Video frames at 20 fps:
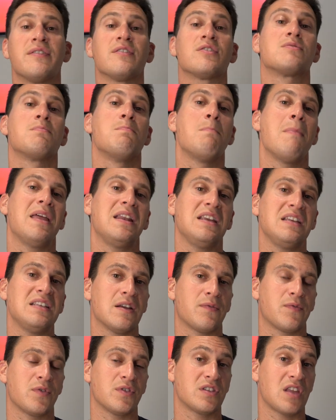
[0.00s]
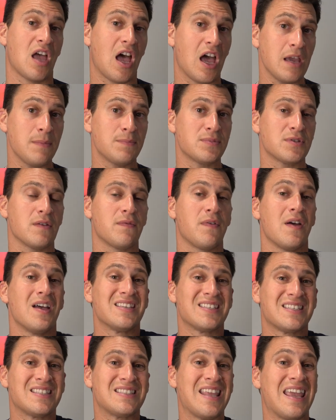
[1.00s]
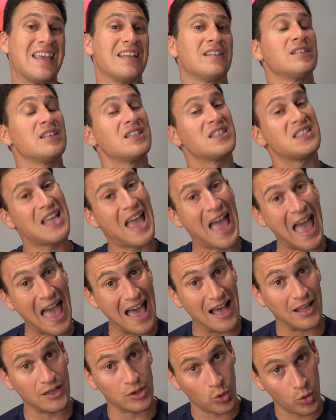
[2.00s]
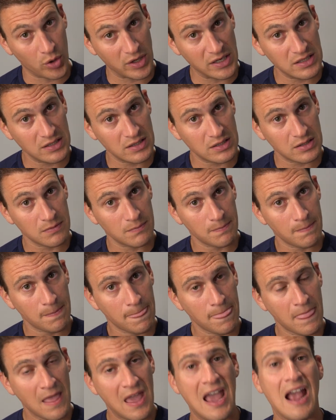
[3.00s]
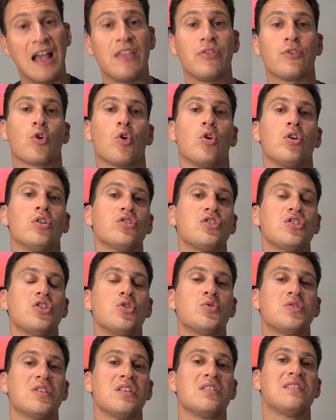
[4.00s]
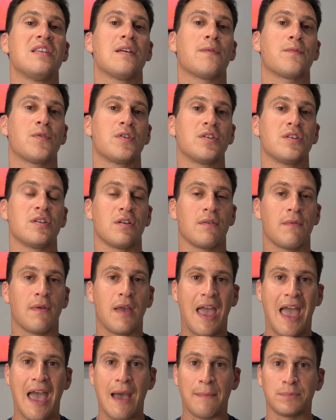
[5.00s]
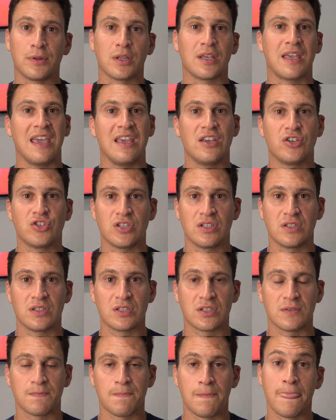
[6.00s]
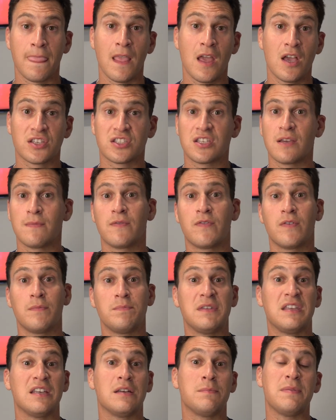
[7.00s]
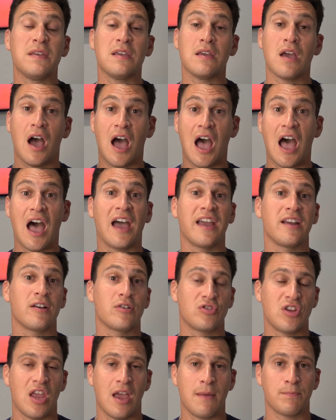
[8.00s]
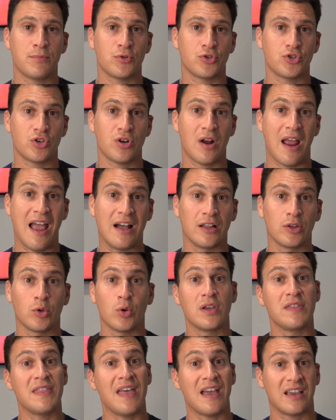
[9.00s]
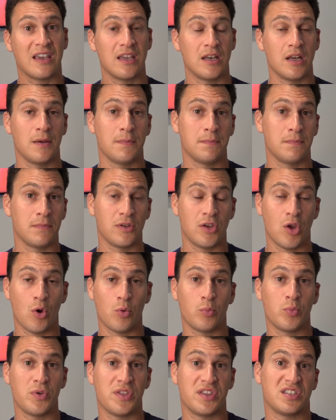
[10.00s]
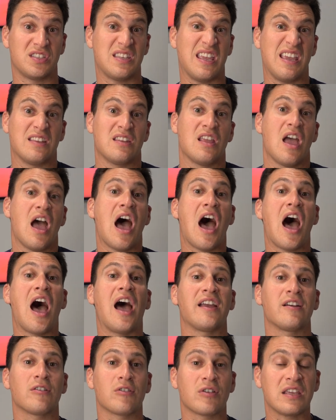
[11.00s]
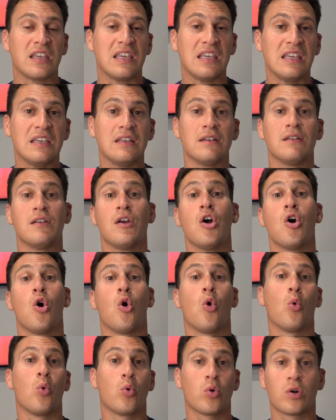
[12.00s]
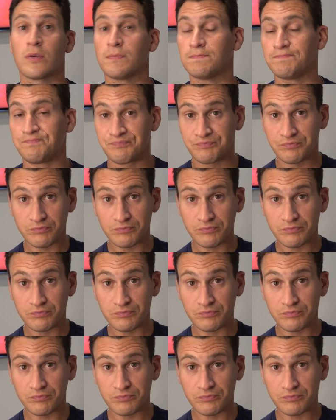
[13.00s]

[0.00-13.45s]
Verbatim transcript: There's many different types of stainless alloys, and they're all used in different applications. Some of them need to be a higher temperature alloy that can uh, you know, withstand higher heat or